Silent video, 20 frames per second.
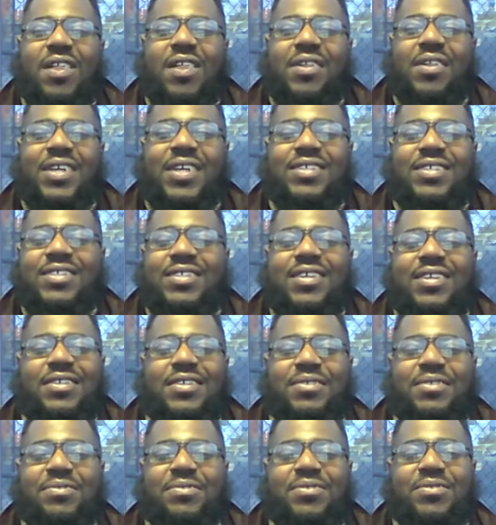like I say,
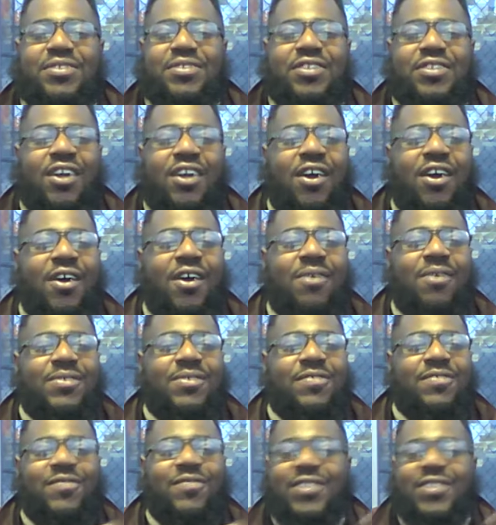y'all was
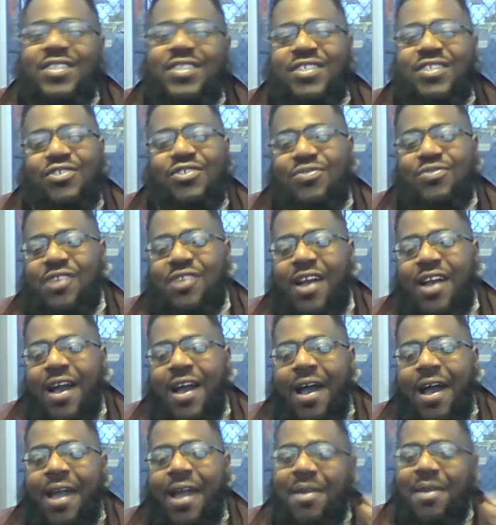friends in junior
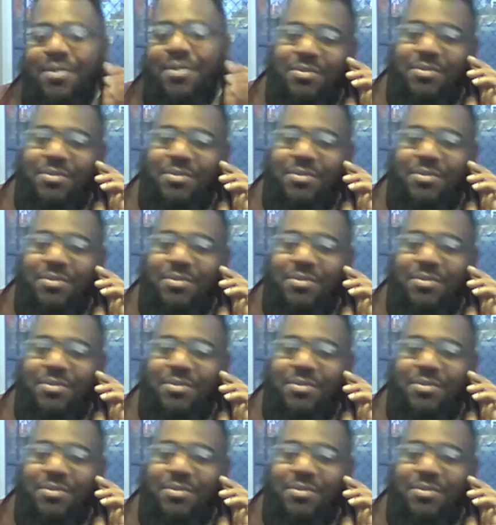high